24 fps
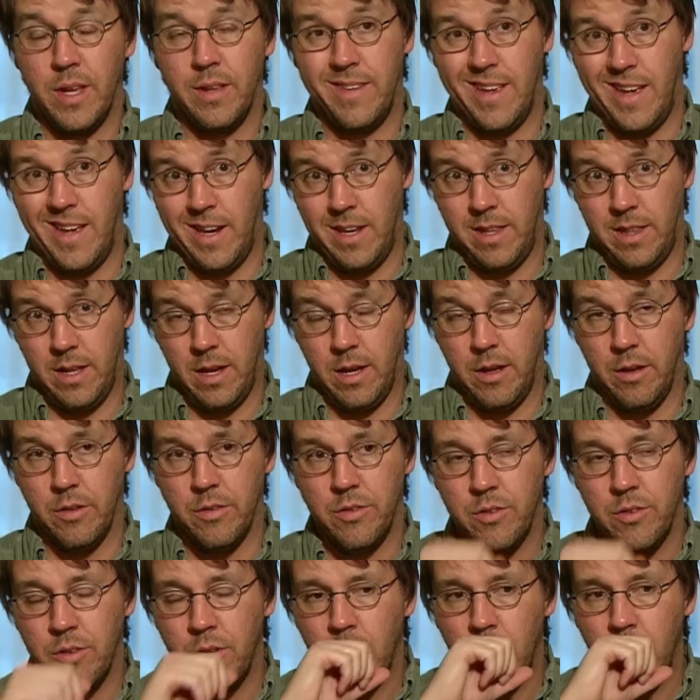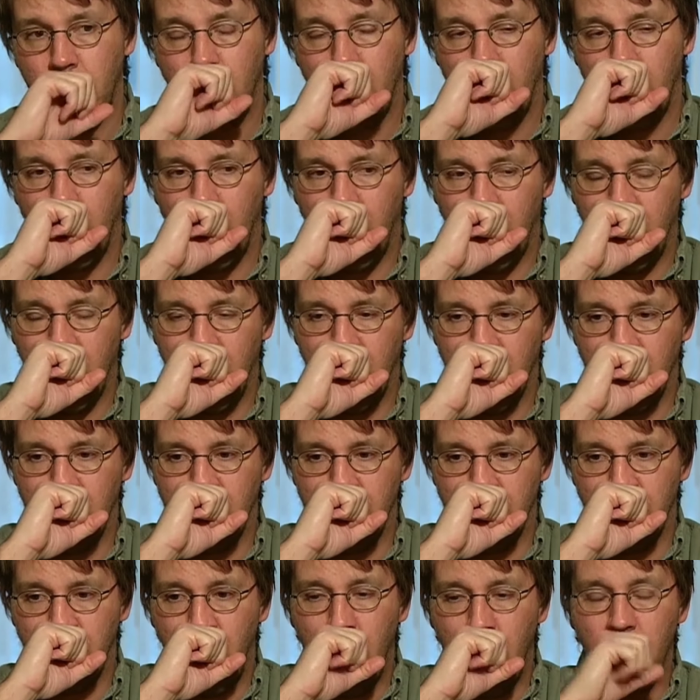to anything else.
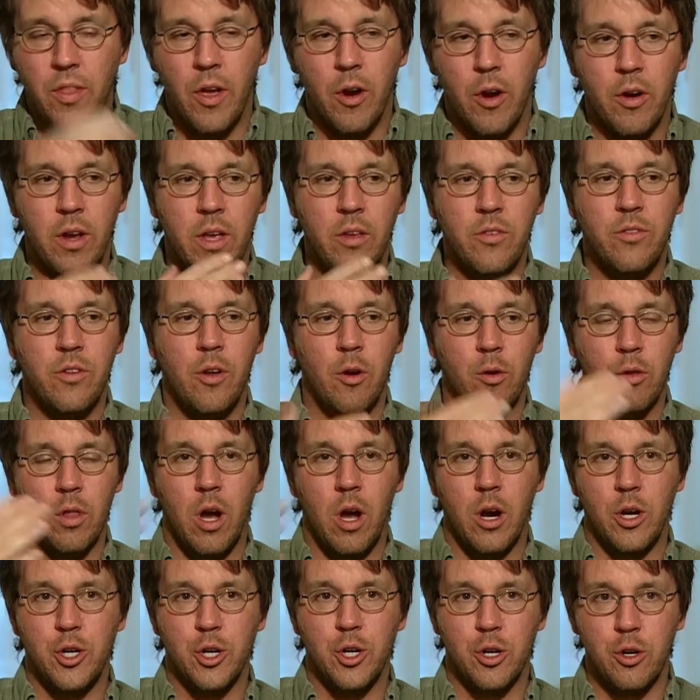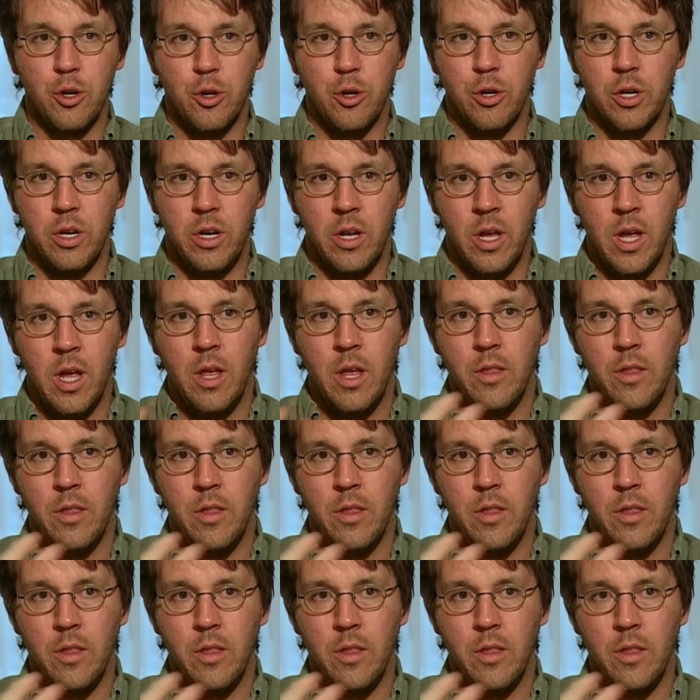There is no larger good